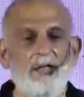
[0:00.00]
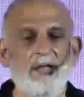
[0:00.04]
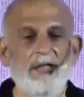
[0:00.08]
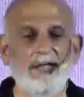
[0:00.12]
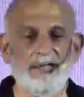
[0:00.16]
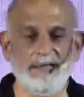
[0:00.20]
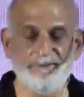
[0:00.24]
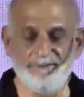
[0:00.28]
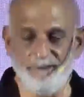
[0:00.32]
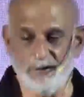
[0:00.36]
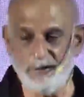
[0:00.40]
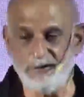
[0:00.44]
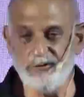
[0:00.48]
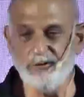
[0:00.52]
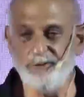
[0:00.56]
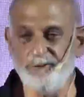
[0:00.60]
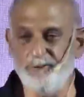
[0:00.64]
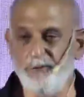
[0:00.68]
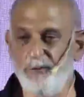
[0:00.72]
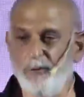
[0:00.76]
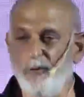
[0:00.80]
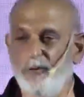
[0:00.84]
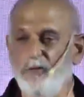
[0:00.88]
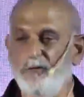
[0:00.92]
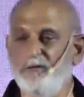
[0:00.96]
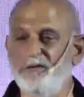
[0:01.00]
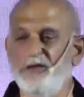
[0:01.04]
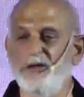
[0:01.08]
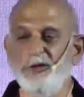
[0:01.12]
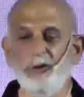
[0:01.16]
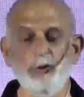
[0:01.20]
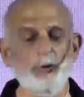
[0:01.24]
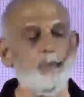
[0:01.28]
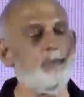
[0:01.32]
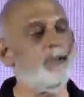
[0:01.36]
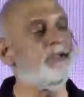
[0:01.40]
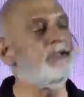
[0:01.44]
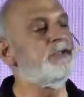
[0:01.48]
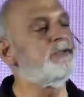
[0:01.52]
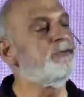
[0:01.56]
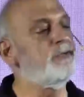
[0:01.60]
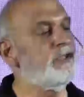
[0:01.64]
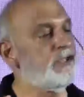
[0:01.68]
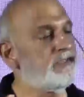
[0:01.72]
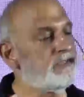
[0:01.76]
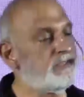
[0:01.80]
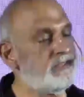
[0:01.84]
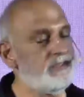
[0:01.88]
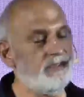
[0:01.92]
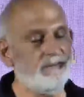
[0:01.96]
is, first of all, the human
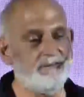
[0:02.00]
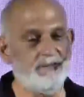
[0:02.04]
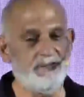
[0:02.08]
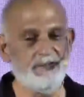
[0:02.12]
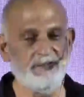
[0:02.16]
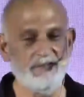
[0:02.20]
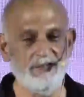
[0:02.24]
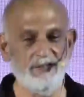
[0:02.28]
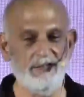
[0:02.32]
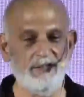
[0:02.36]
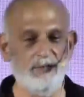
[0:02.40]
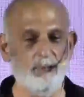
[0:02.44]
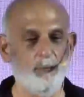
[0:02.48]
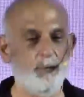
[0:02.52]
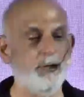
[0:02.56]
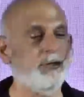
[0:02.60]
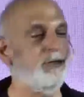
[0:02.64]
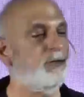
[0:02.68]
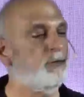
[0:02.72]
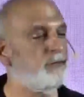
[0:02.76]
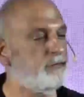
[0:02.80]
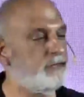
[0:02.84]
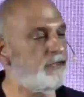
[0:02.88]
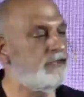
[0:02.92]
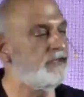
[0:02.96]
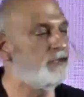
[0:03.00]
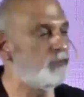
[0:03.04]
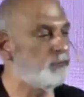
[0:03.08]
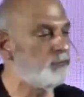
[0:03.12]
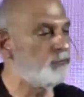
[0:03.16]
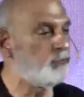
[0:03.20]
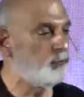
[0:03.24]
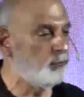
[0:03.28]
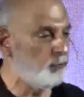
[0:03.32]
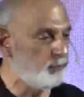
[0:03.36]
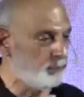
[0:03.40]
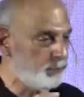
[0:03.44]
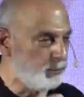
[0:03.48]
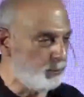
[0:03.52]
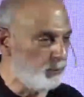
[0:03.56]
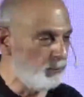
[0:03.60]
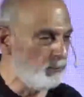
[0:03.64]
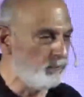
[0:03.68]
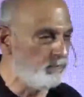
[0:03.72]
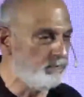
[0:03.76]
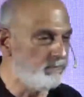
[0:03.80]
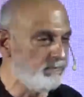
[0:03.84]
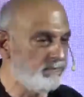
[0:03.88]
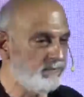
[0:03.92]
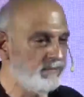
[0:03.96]
creativity will continue to
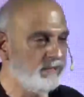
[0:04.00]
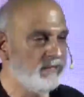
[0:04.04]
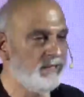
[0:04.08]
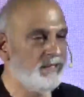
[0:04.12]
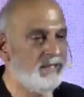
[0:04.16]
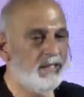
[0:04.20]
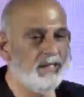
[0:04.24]
bloom,